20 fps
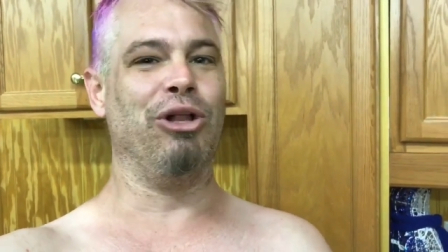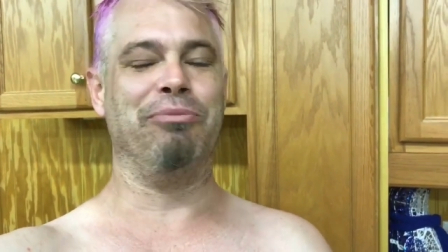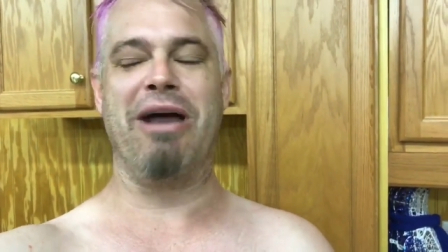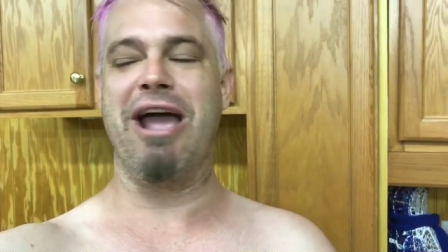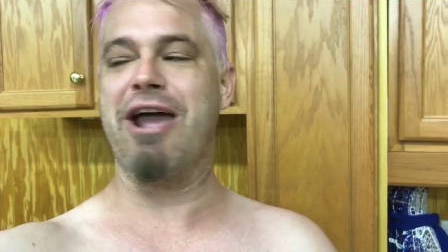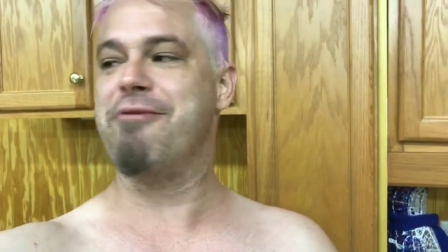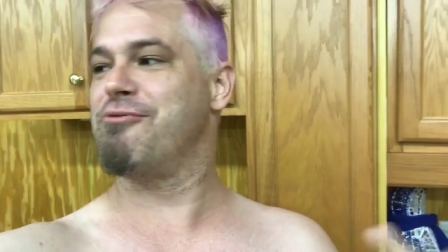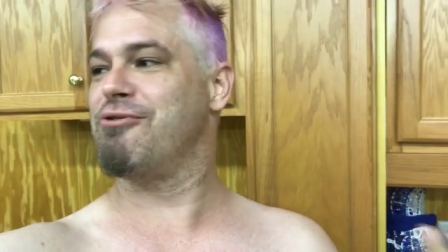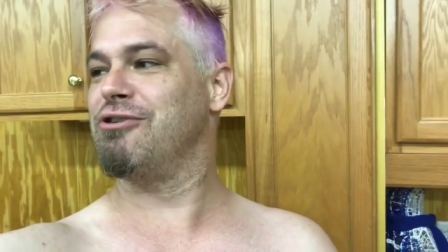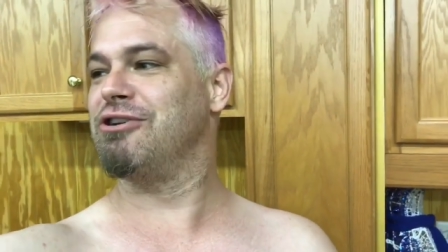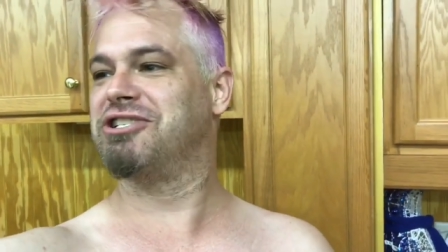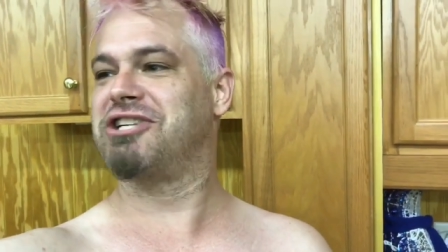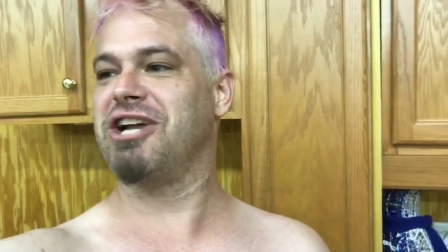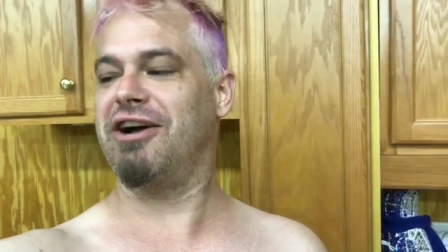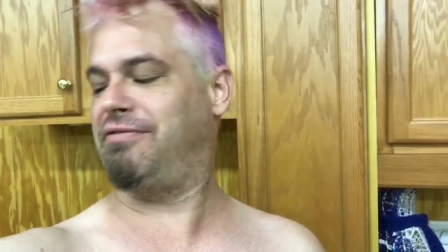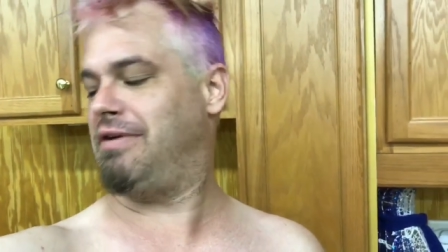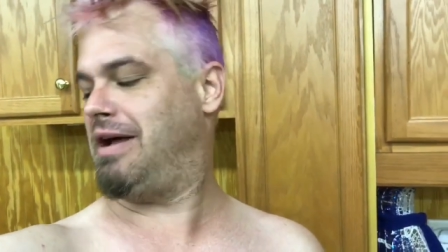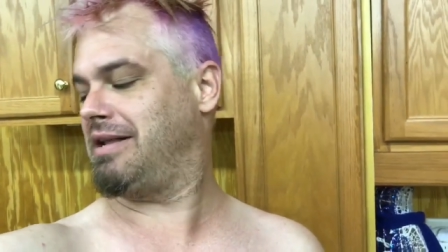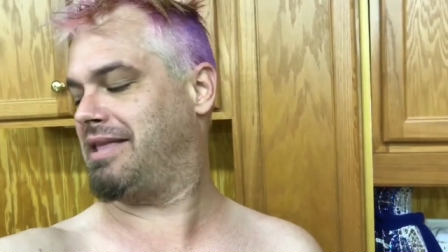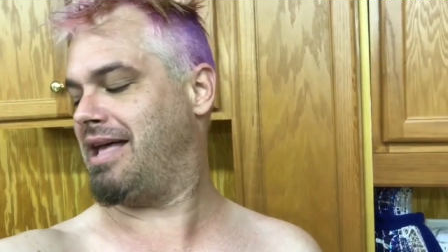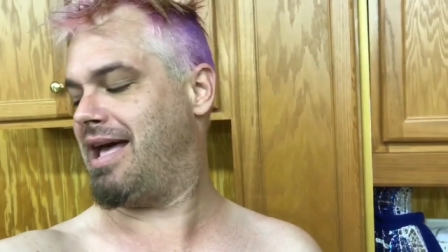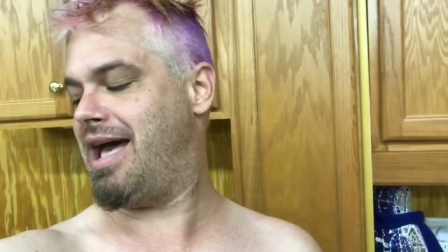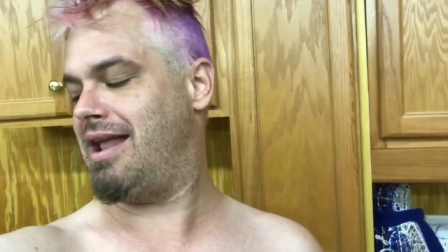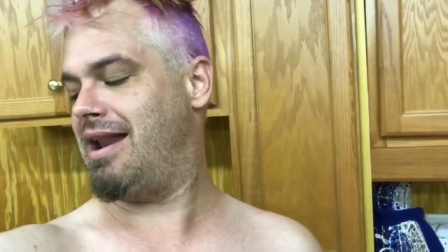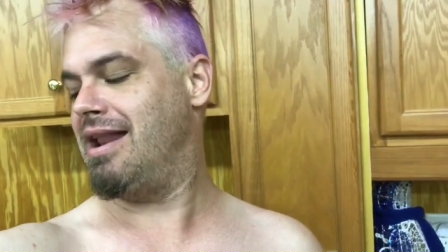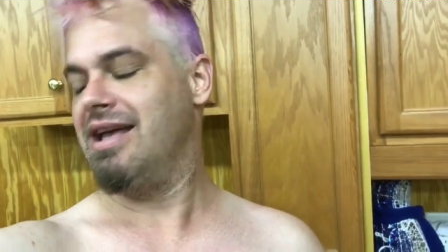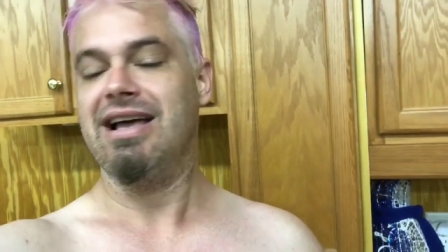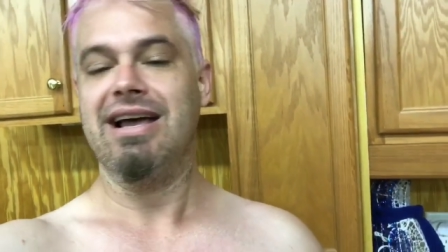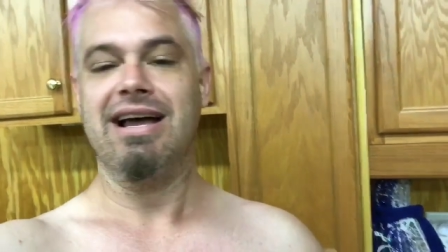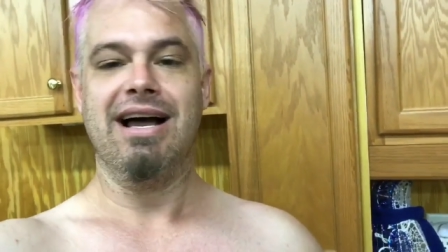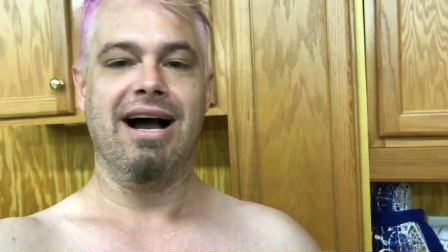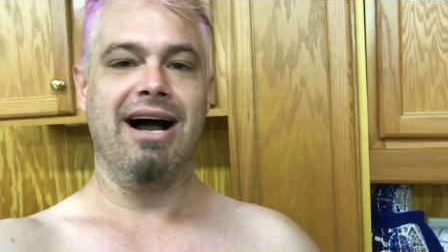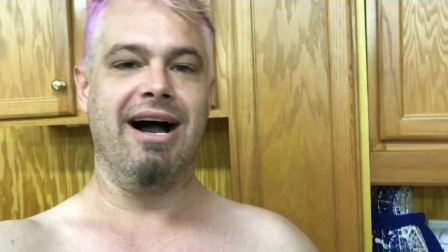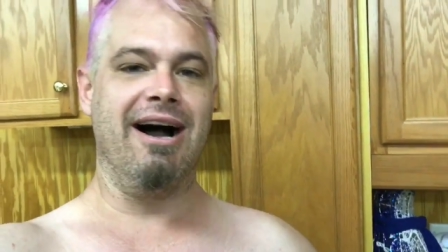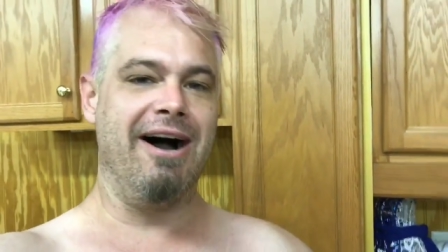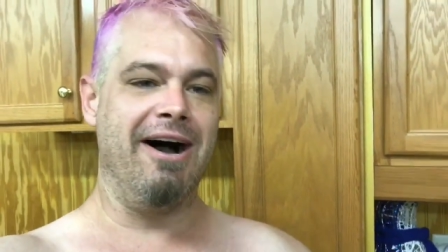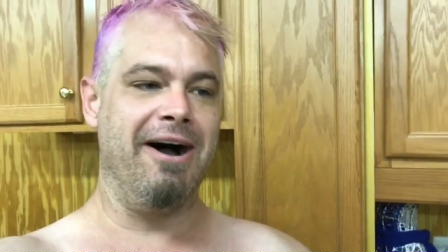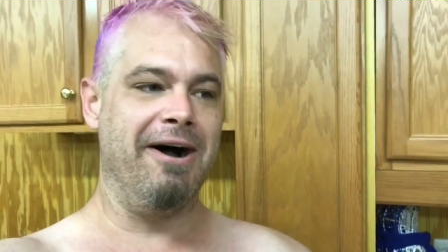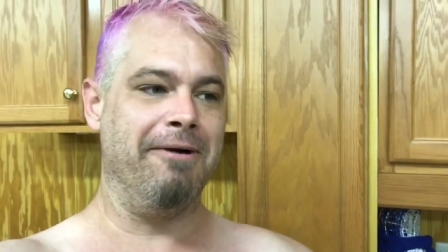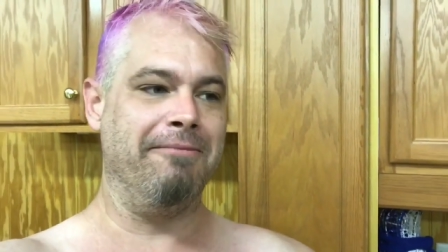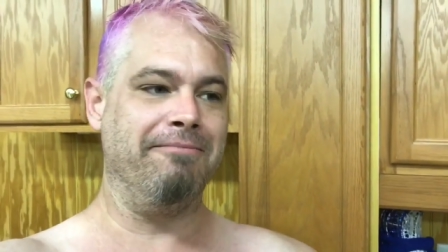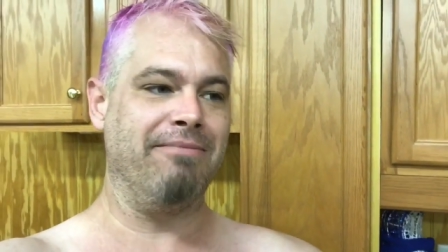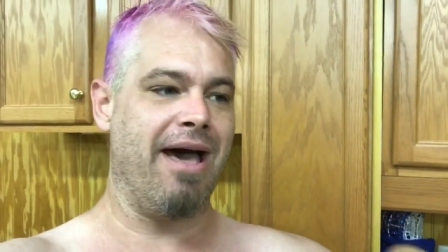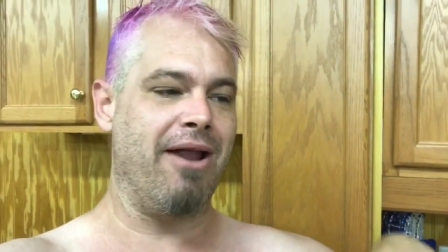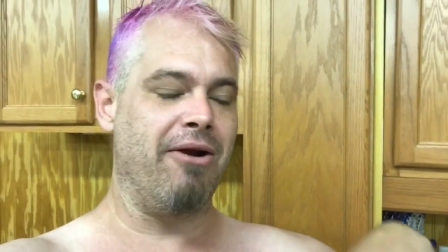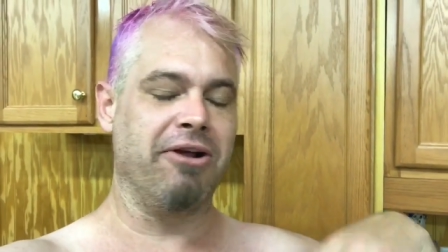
Toilet paper and stuff like that. Um,